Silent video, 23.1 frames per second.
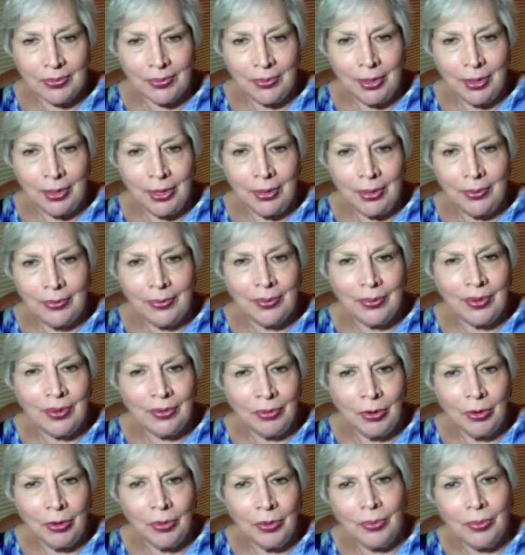I mean, if
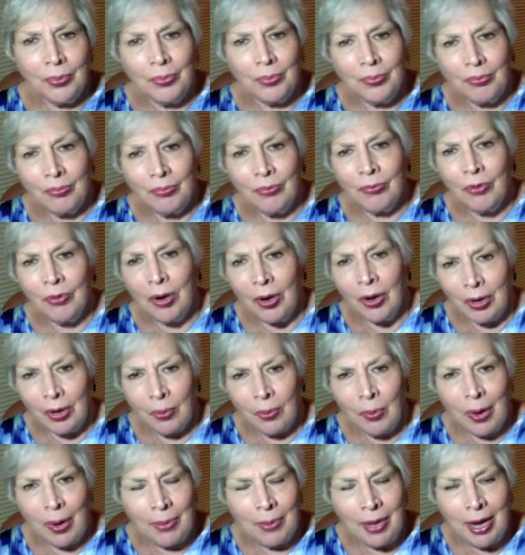you're falling
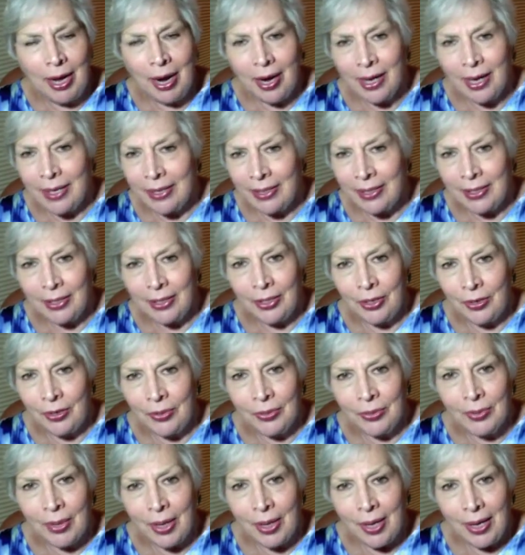way behind and you're
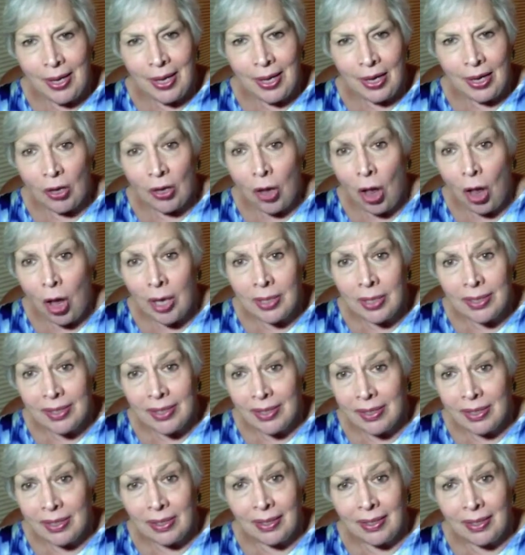
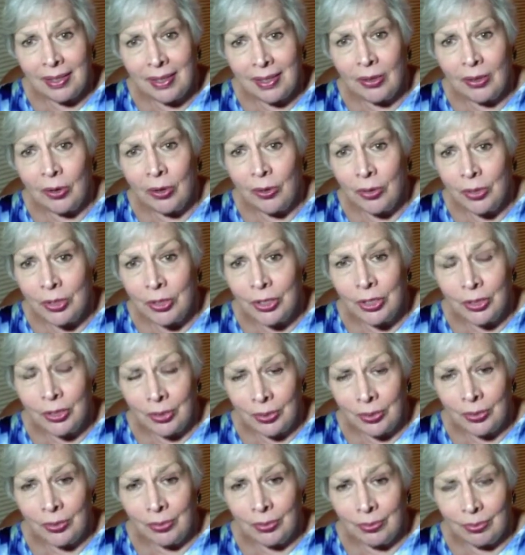lost in the course,
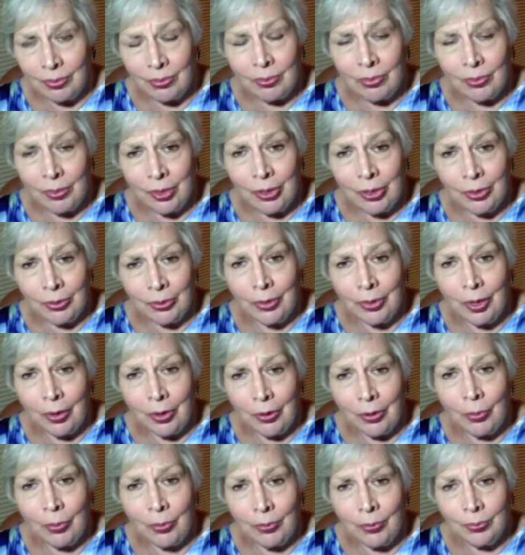you'll
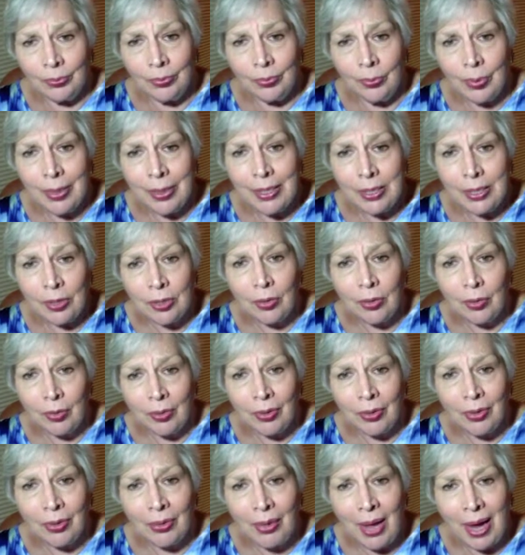know way sooner
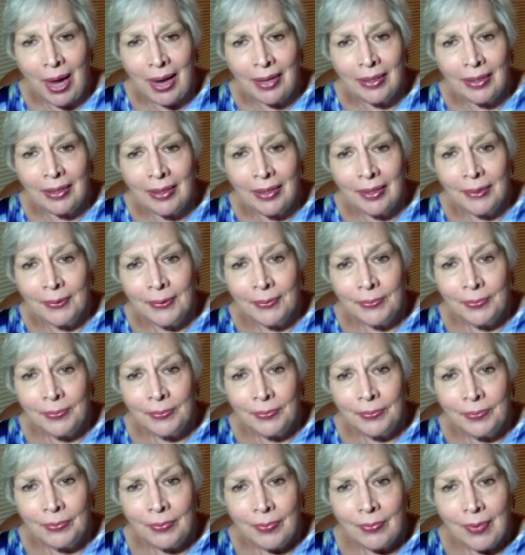than that.
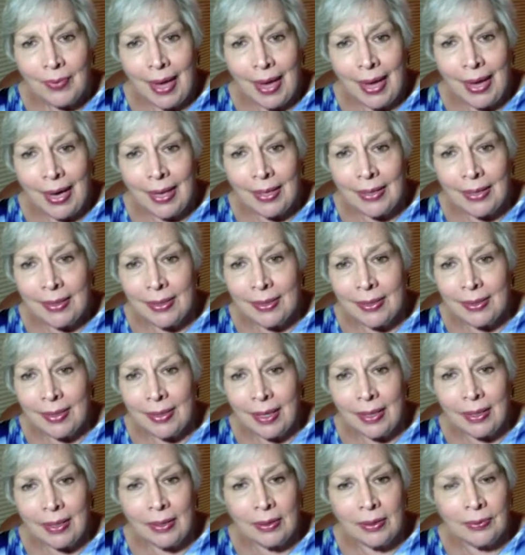And
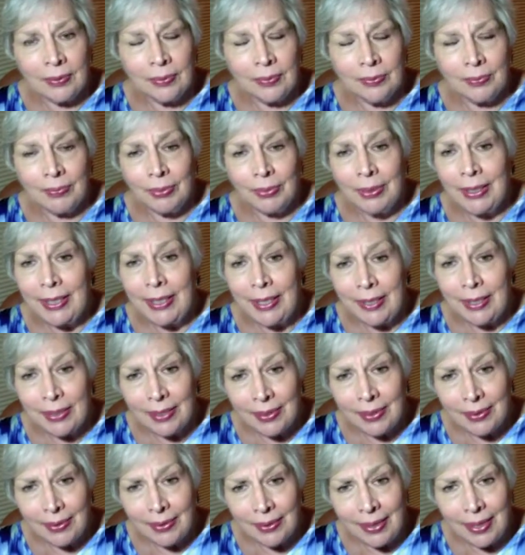
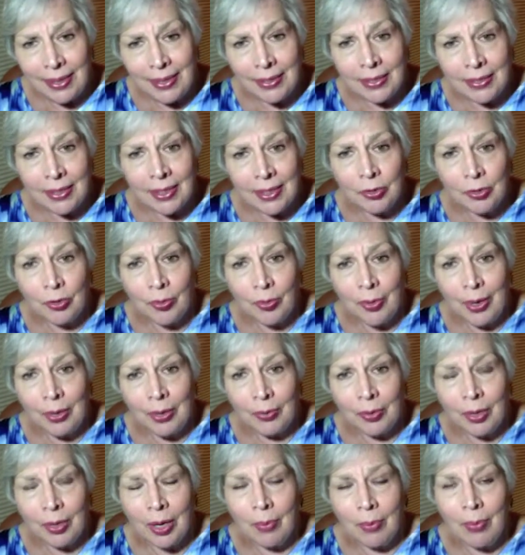please get in touch with me, and
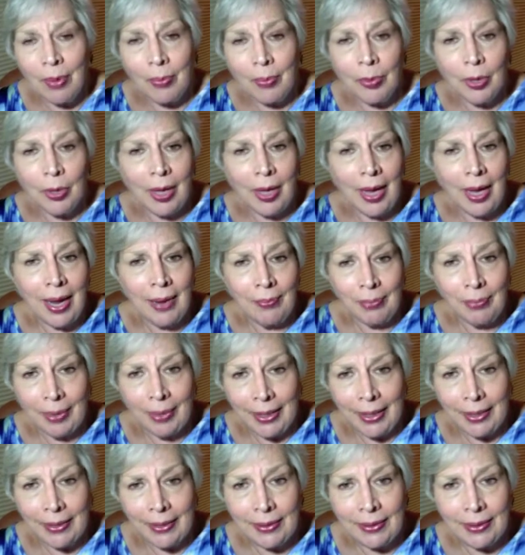we'll come up with a game
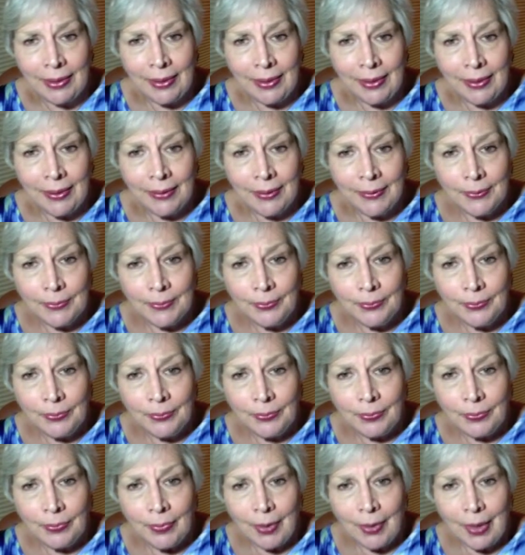plan.
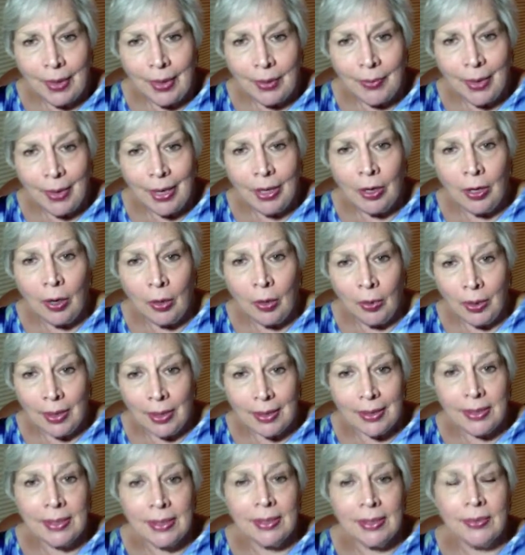My goal
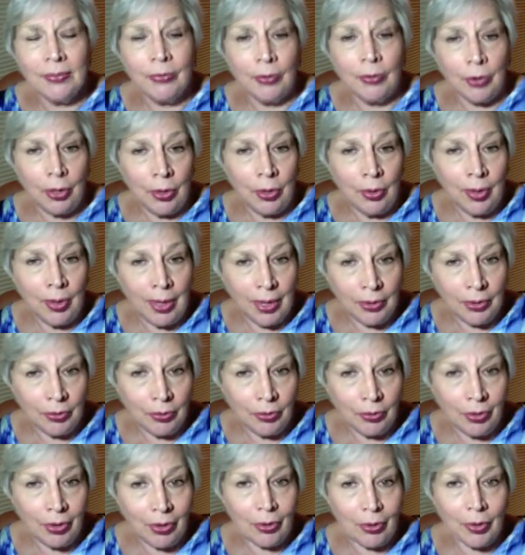is for you to get through
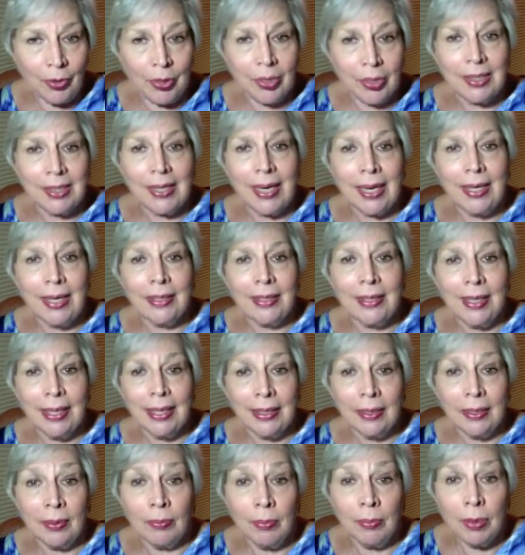the course and to get
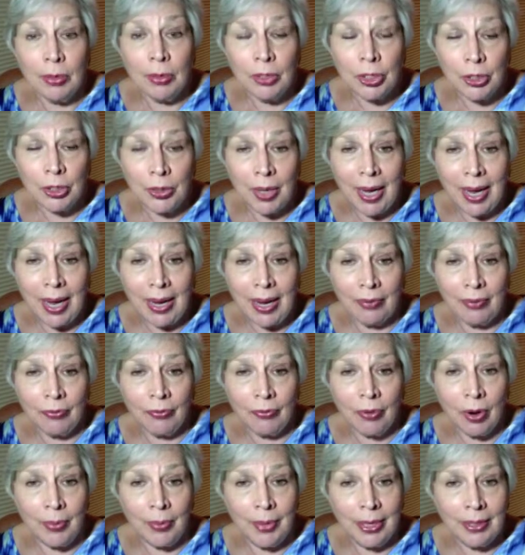the most you can
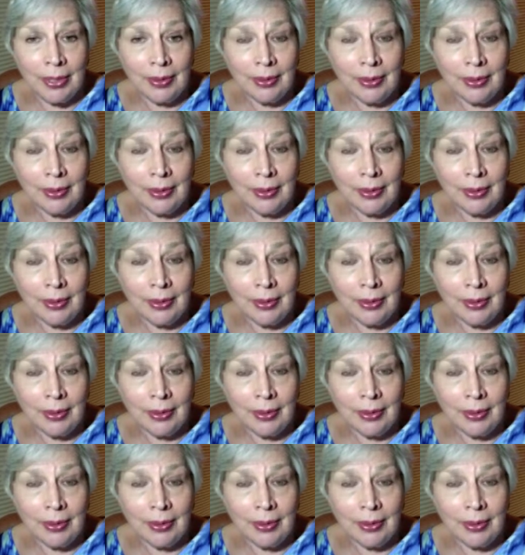from it.